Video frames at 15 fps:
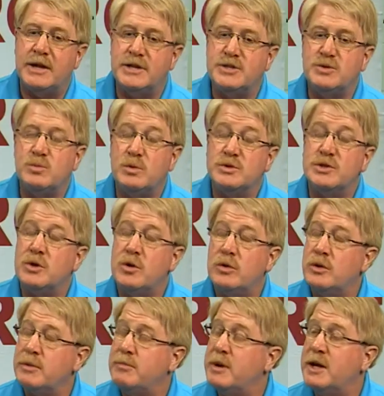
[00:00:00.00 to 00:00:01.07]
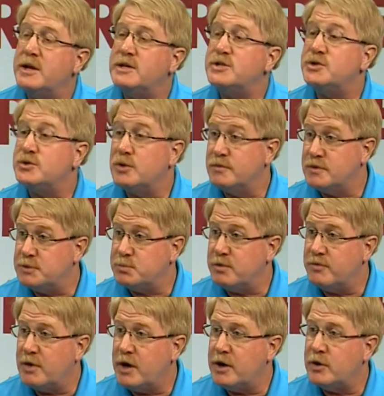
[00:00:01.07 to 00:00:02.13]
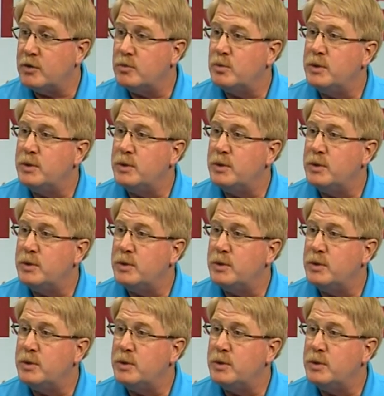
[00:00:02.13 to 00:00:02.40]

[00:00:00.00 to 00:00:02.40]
what's called a managed service provider.